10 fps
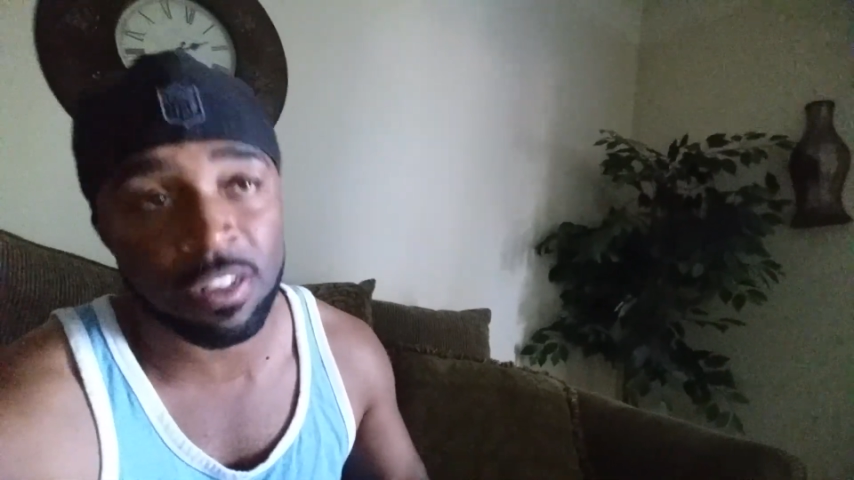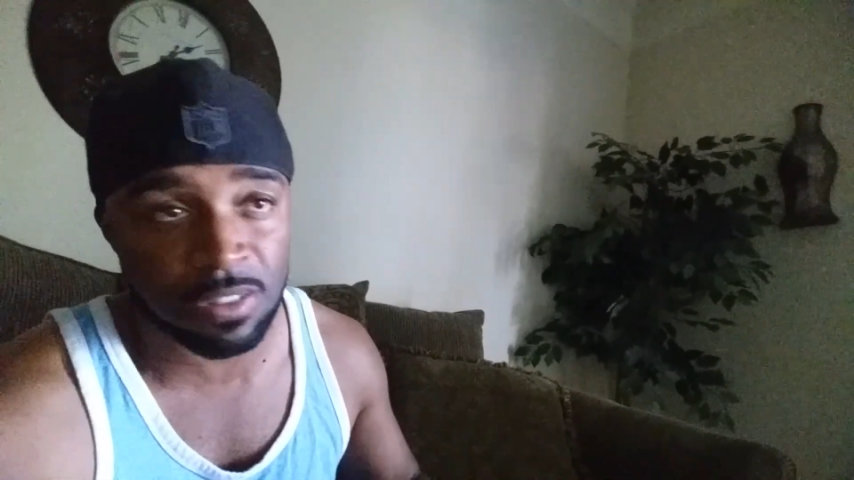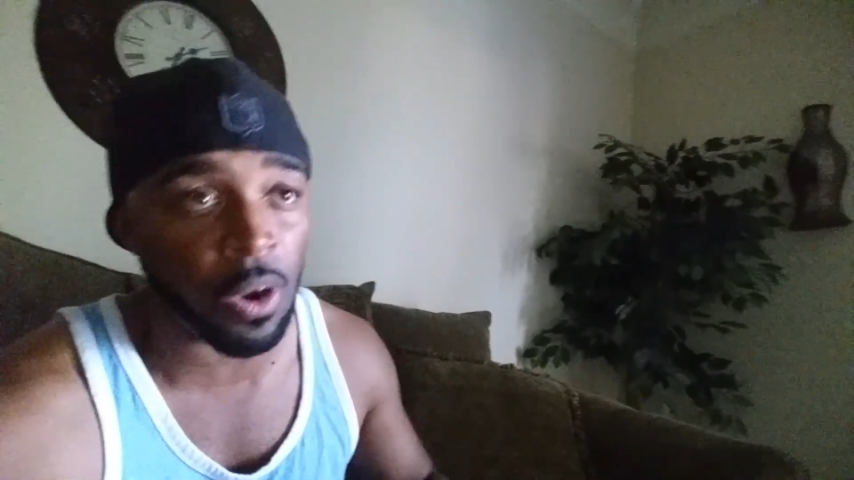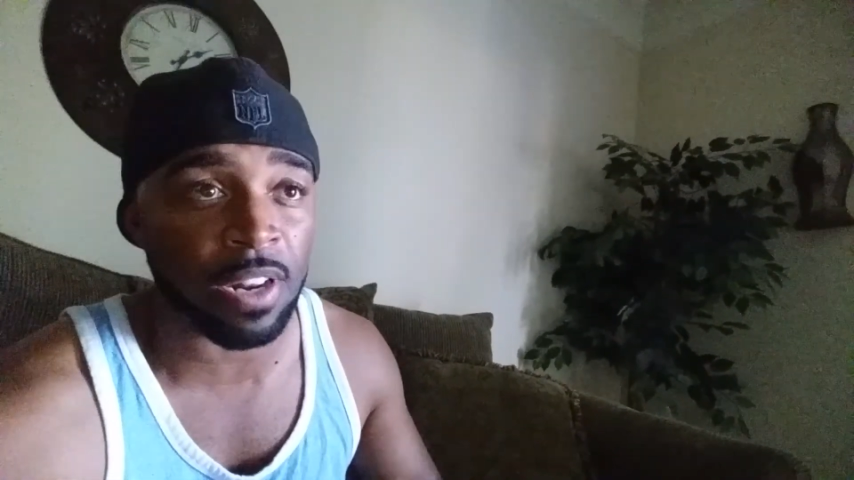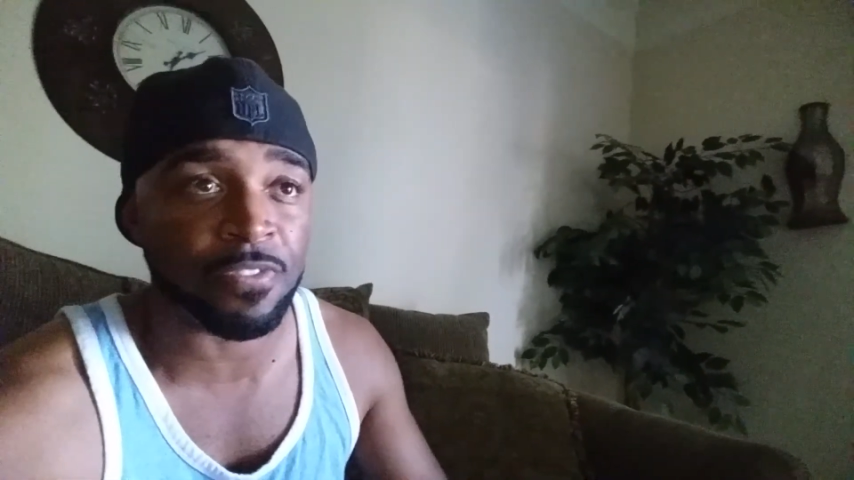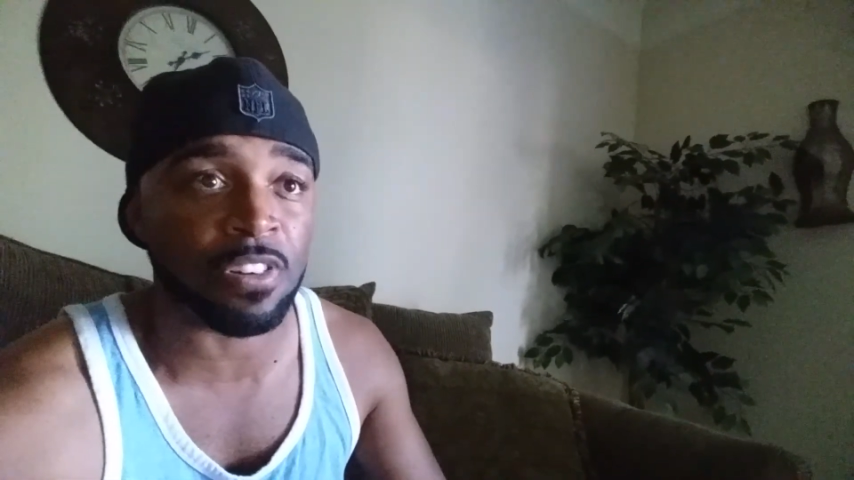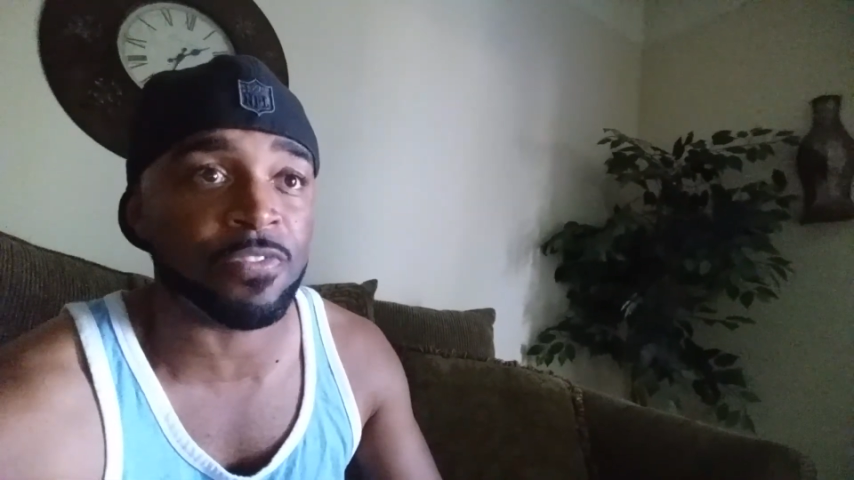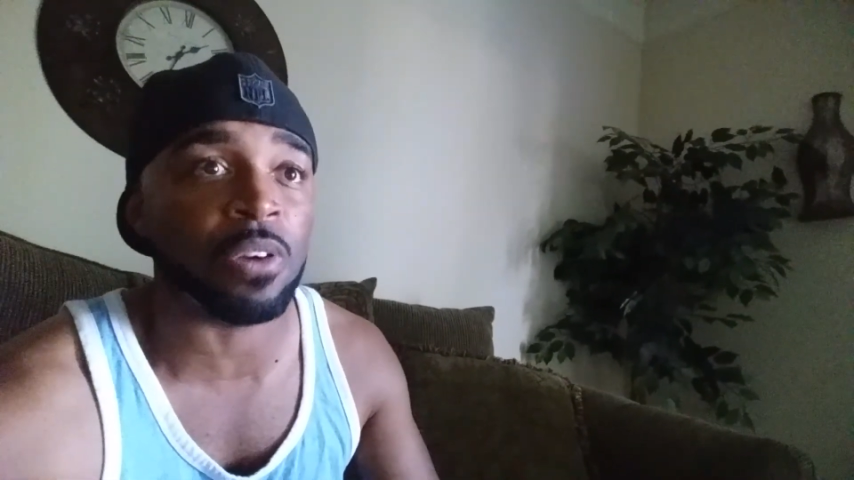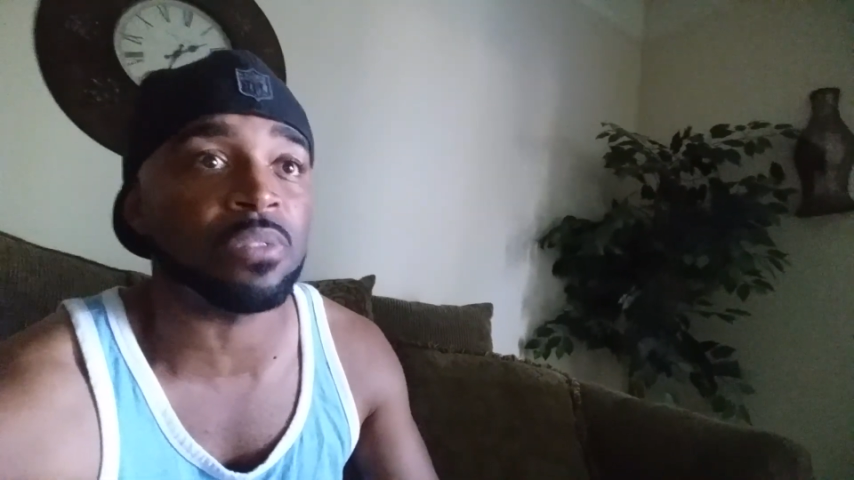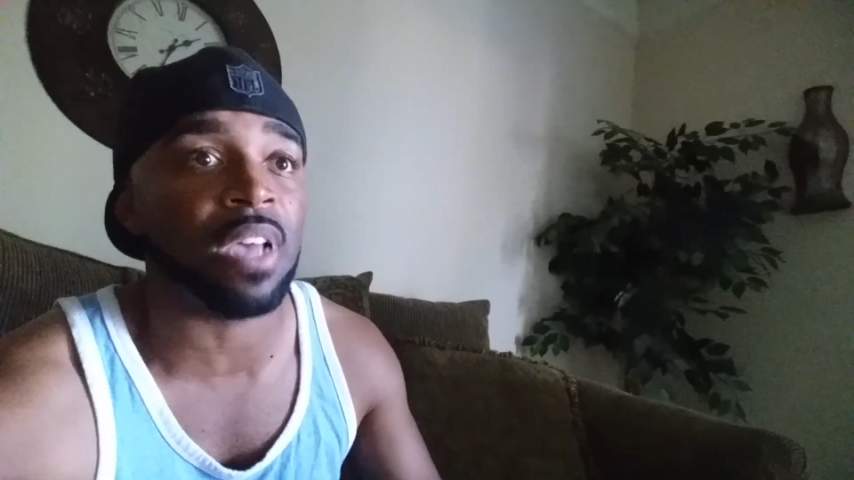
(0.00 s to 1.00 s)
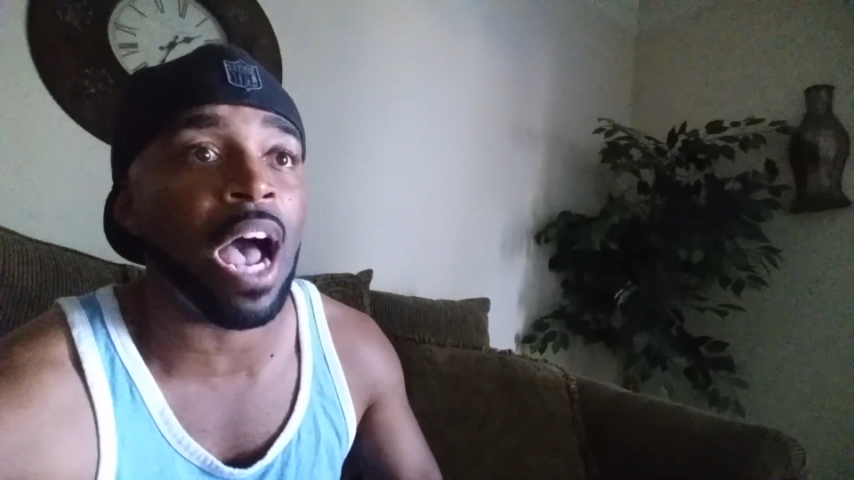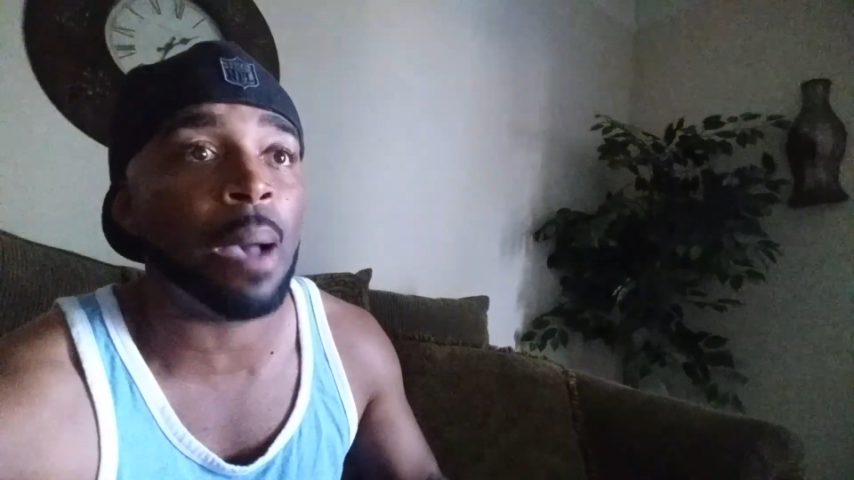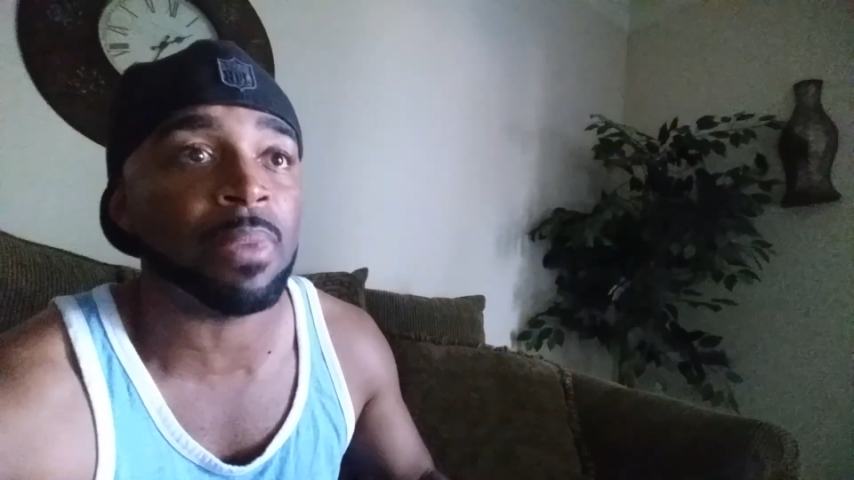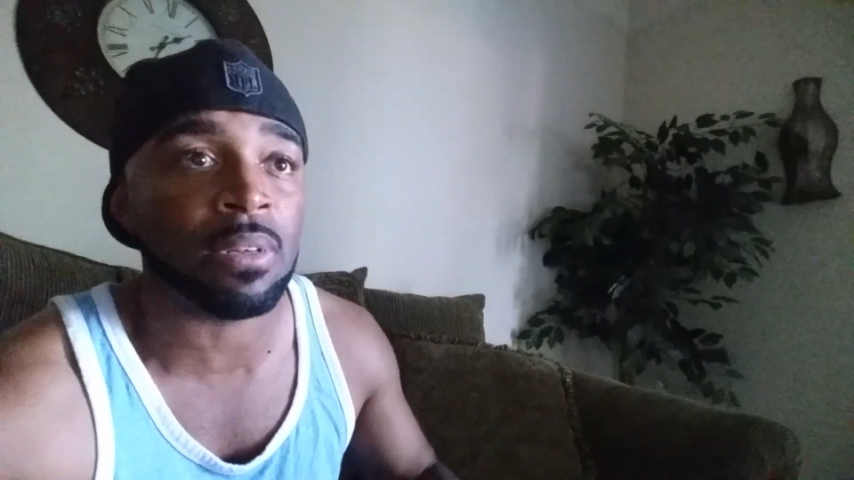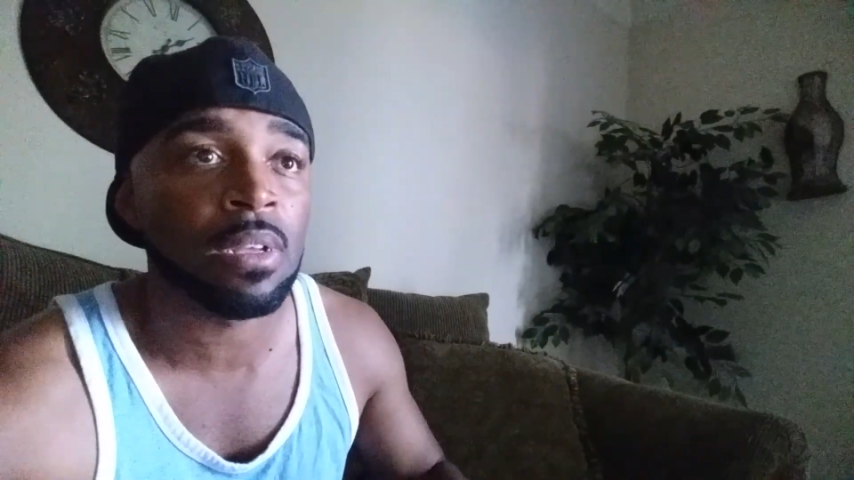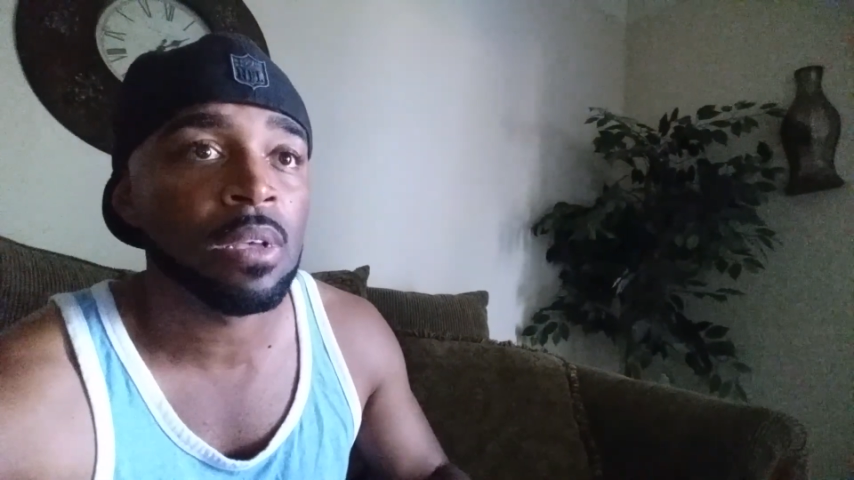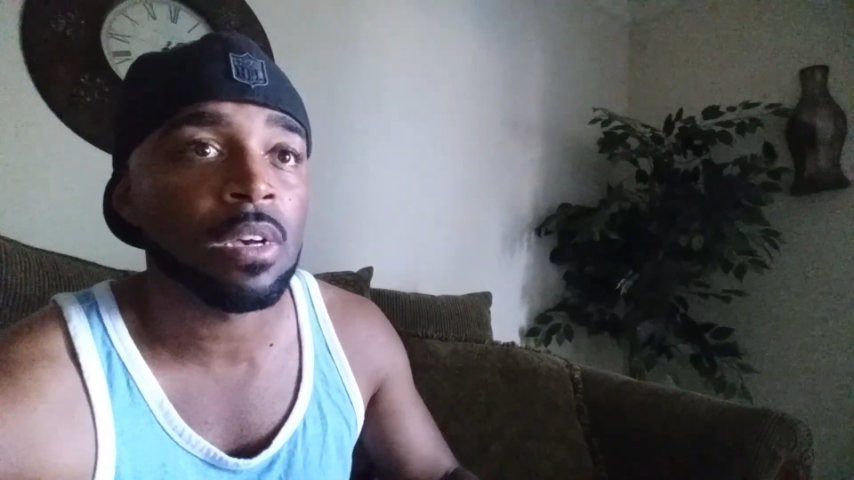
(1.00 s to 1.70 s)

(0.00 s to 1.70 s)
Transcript: started for the first time in